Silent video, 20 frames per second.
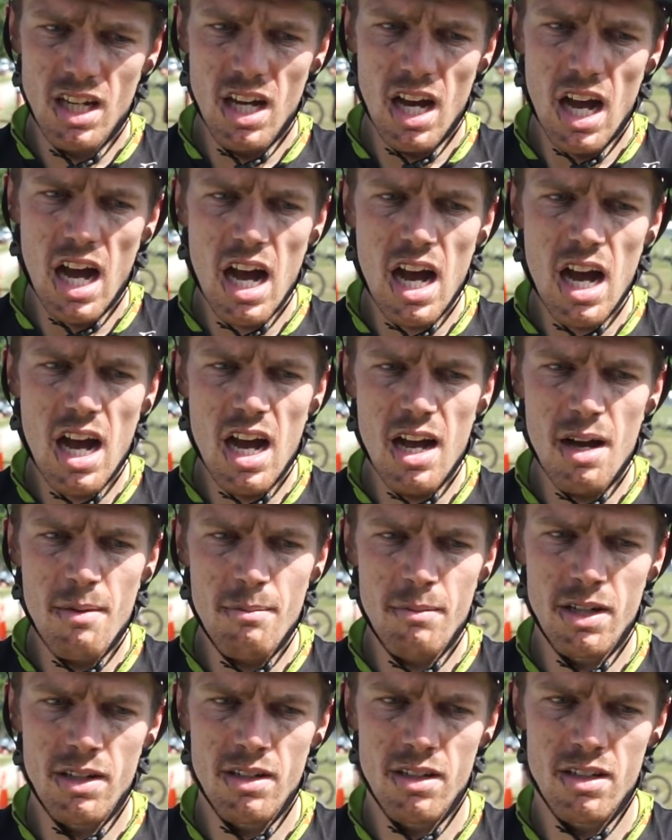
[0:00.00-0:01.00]

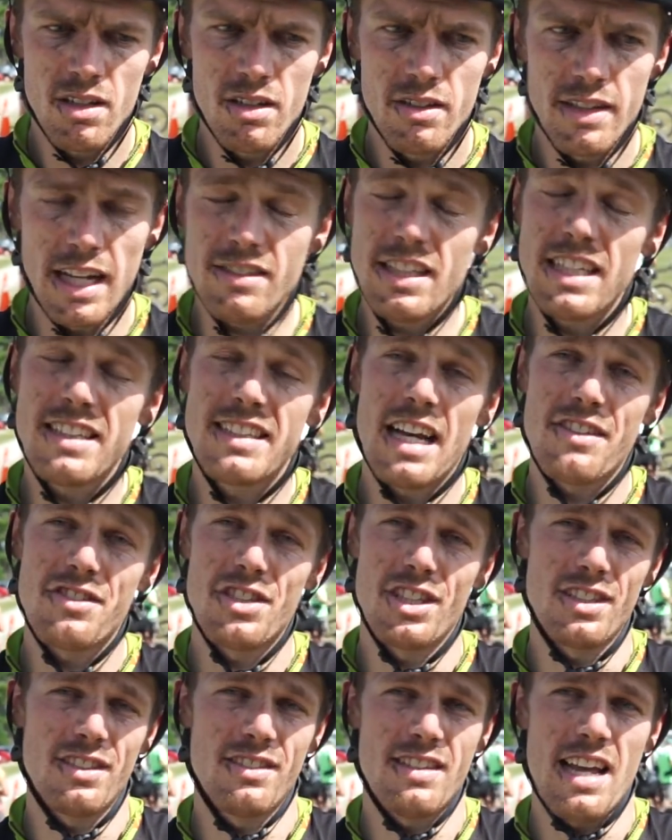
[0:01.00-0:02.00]
That's like
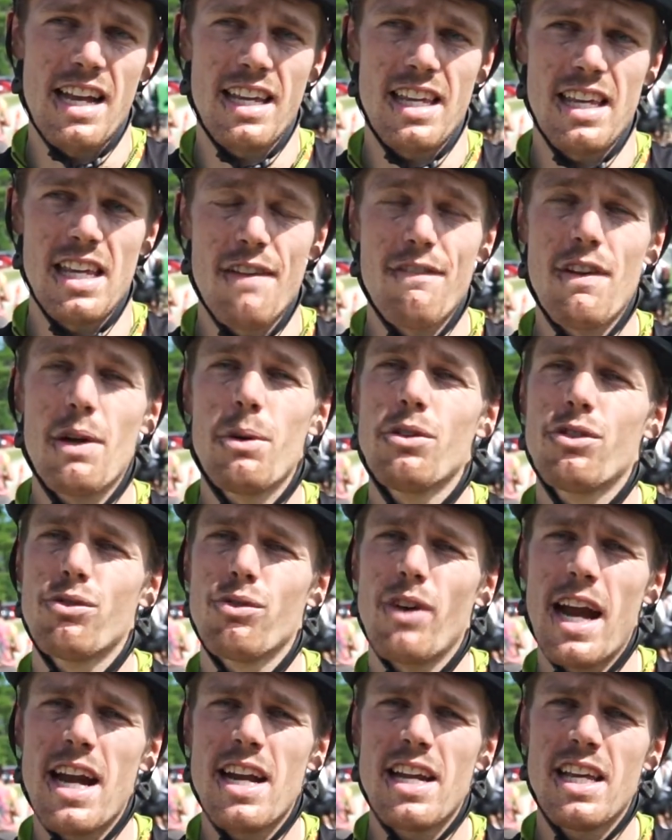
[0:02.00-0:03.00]
desert techie. If it was
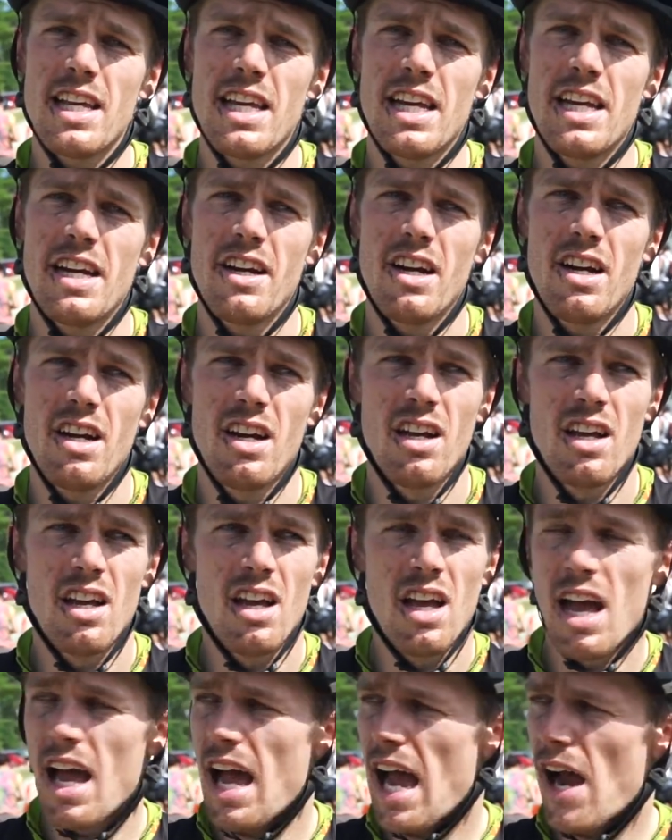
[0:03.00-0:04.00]
raining here,
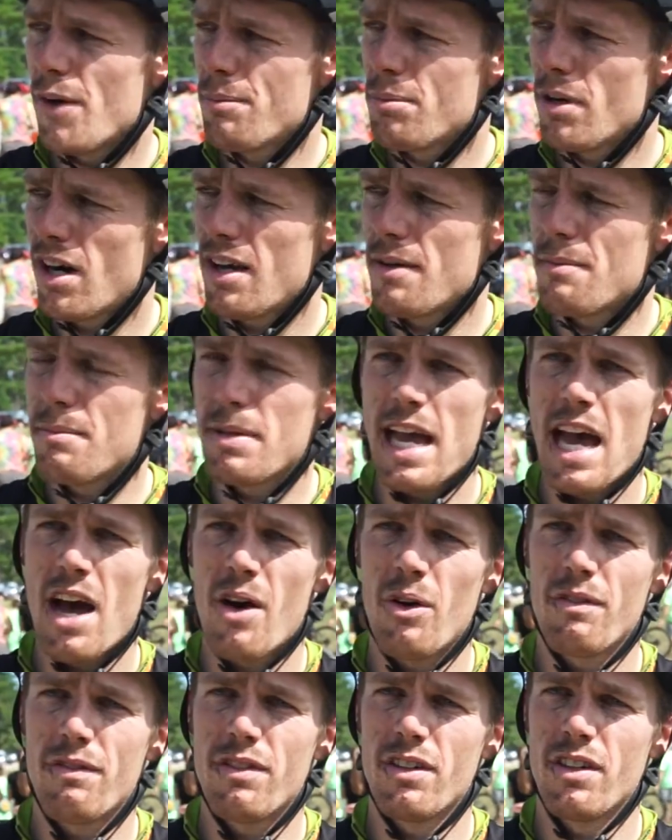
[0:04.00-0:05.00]
I would probably be
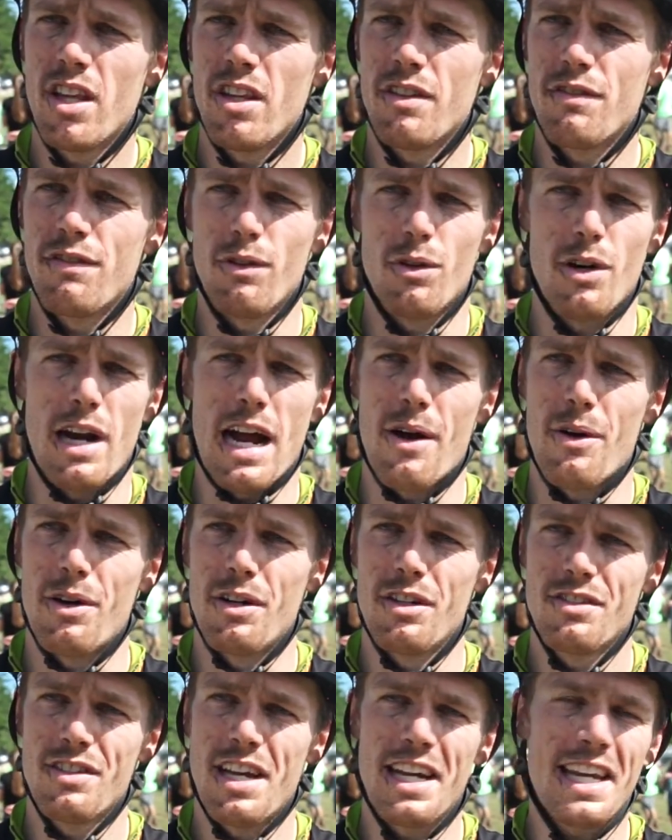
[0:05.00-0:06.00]
out for another 4
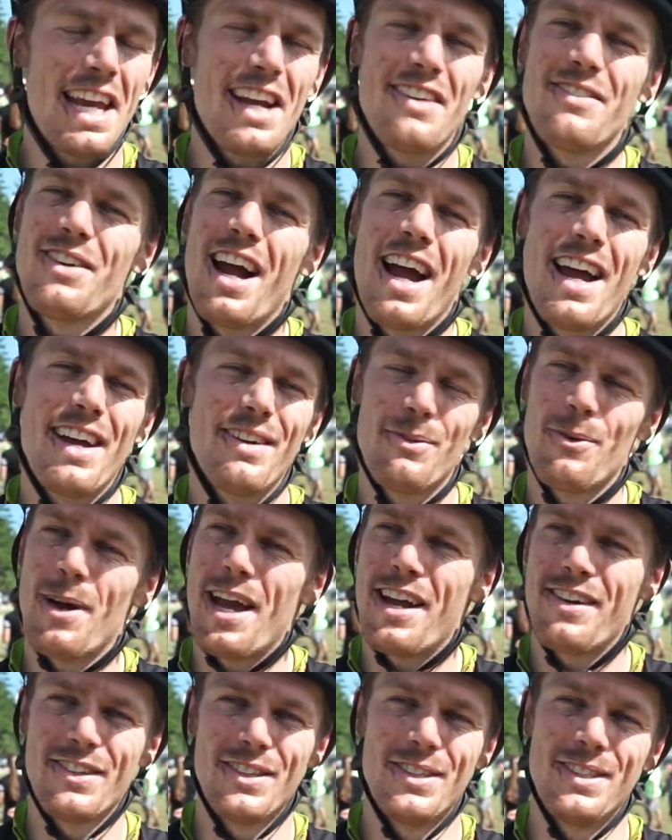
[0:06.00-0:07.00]
hours. I can't ride
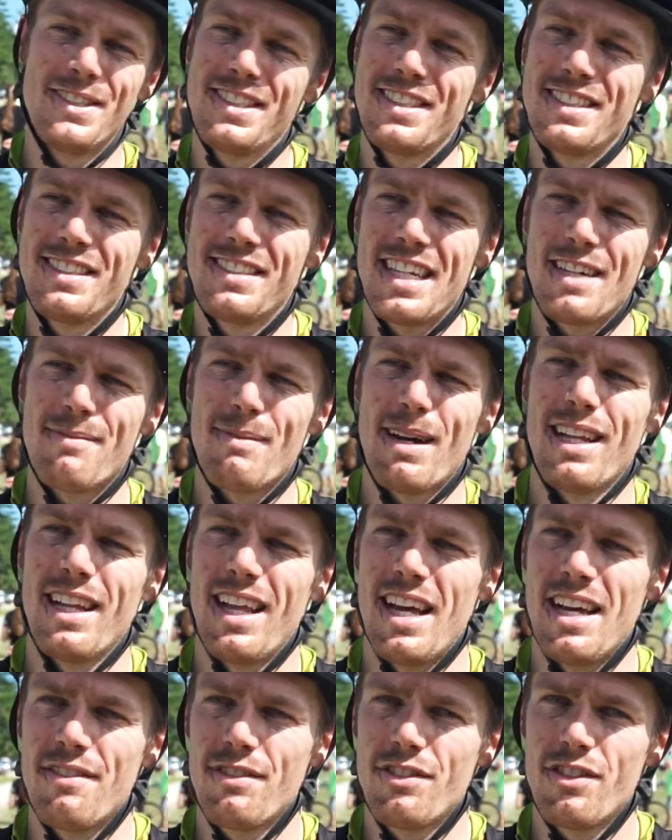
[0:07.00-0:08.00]
wet routes to save my
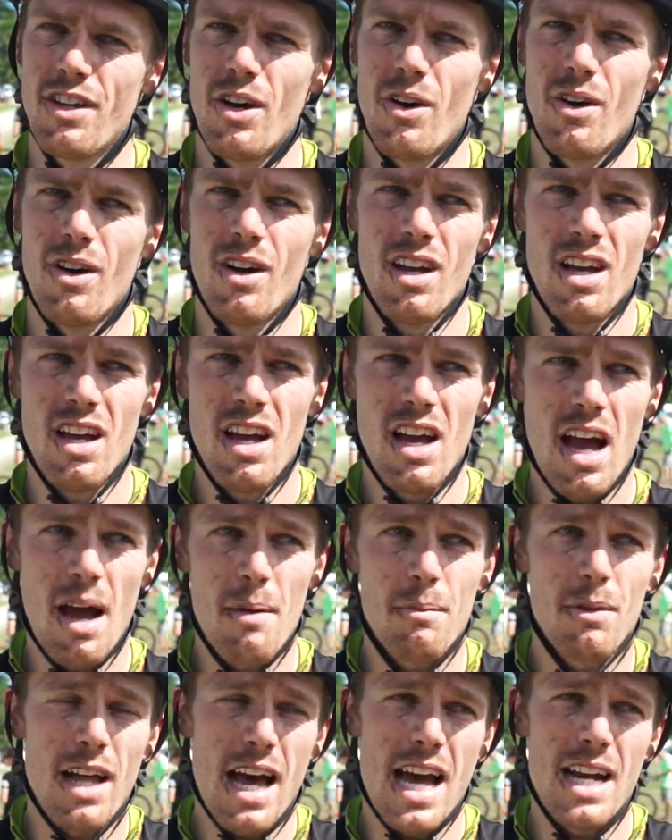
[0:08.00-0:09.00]
life, so
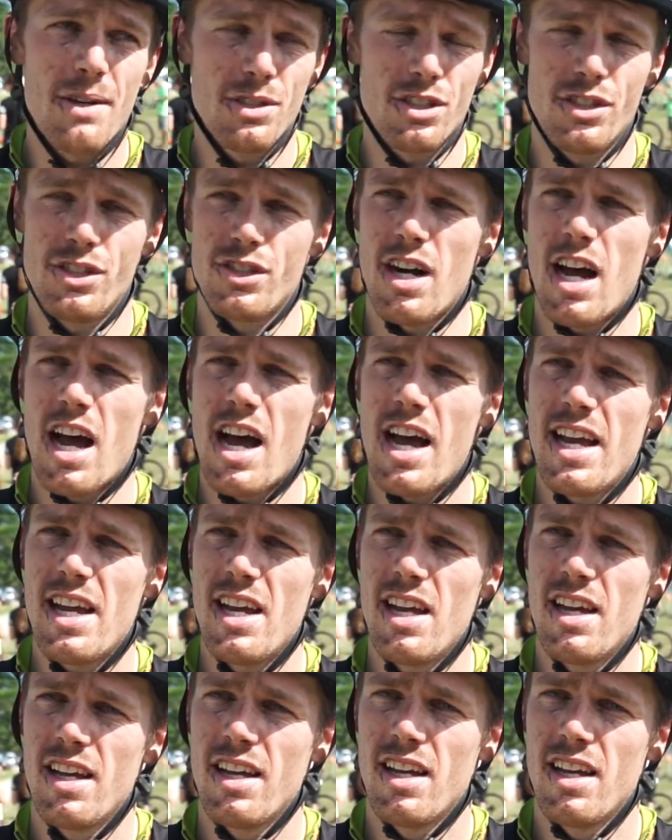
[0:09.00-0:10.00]
I'm glad it was dry.